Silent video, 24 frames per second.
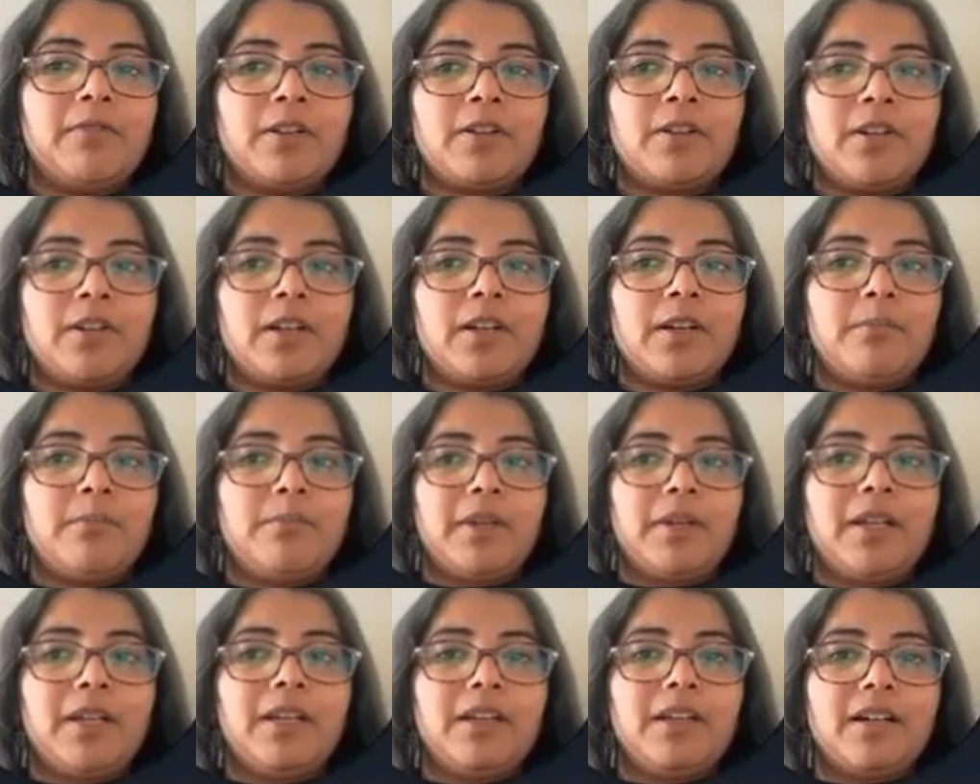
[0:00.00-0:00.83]
We're going to
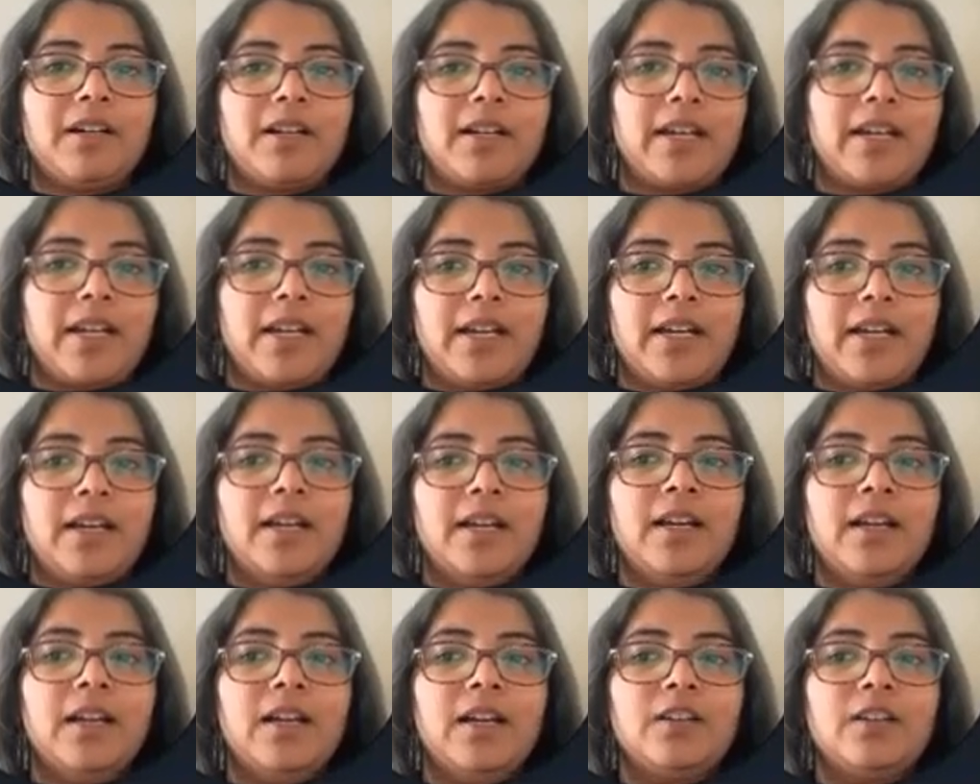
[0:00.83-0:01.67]
be learning
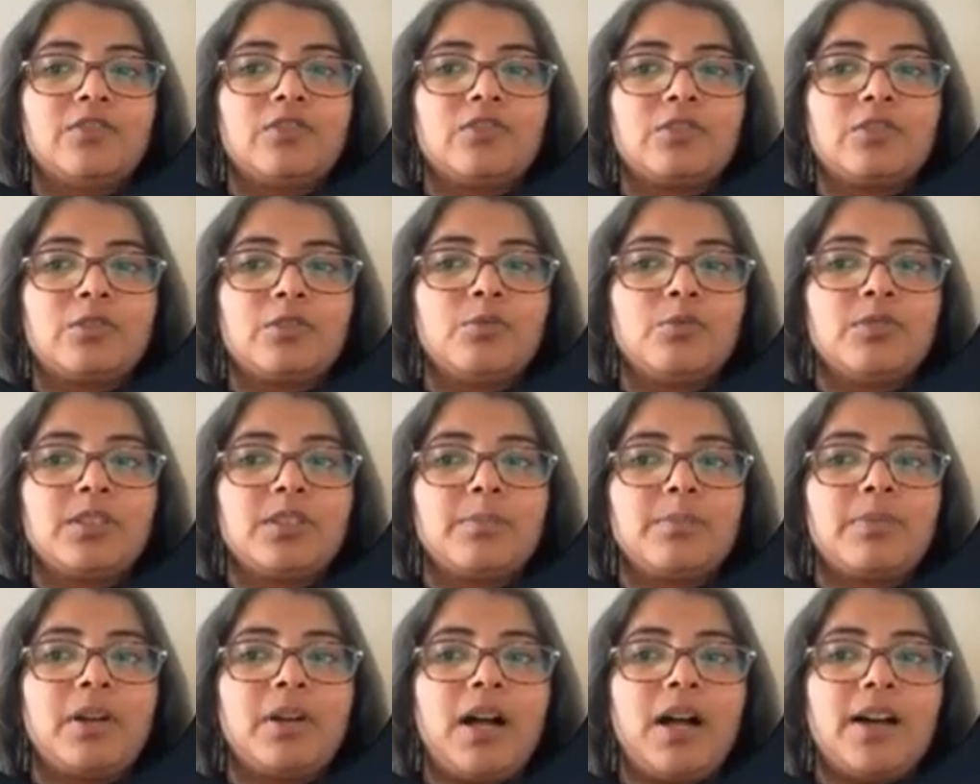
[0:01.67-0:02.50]
through
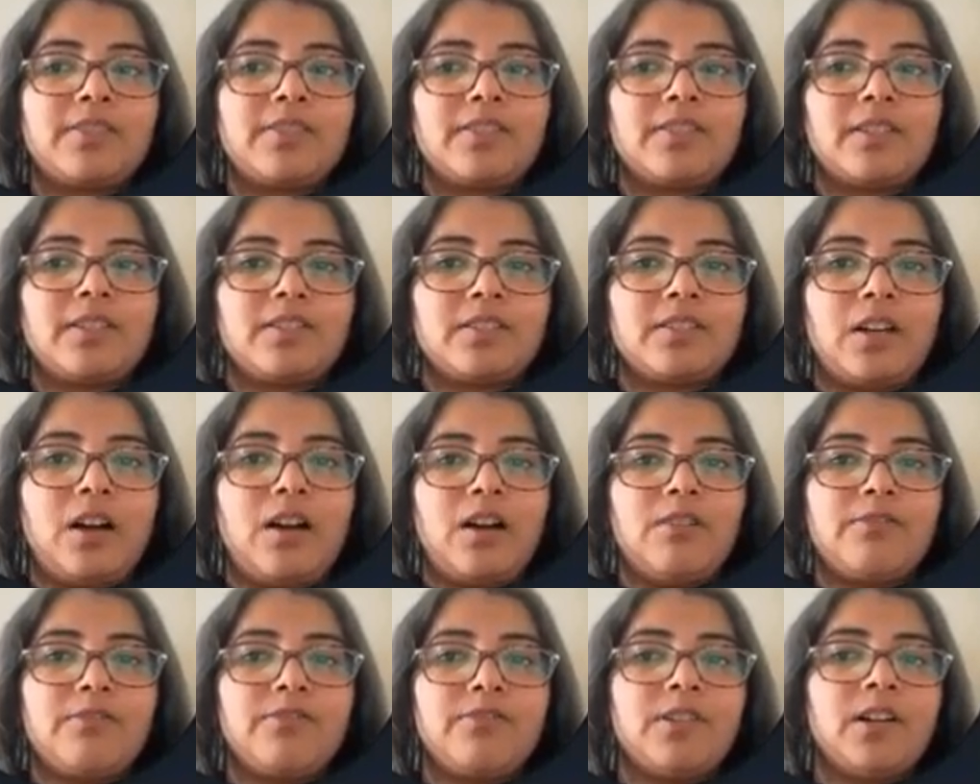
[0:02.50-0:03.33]
the process
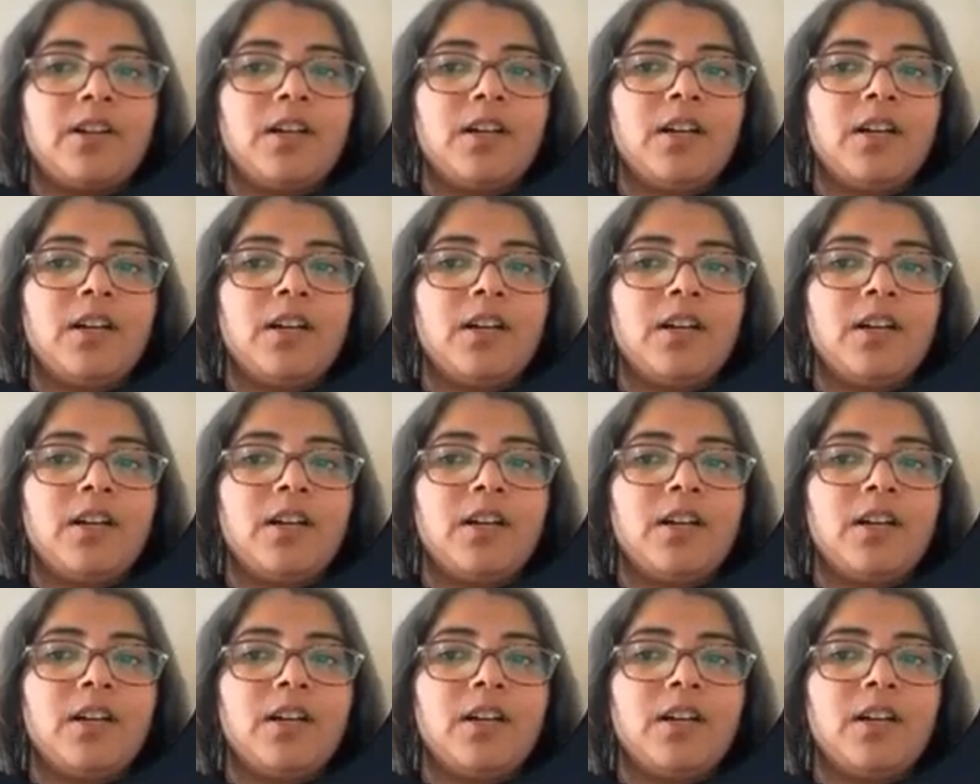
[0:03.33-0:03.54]
of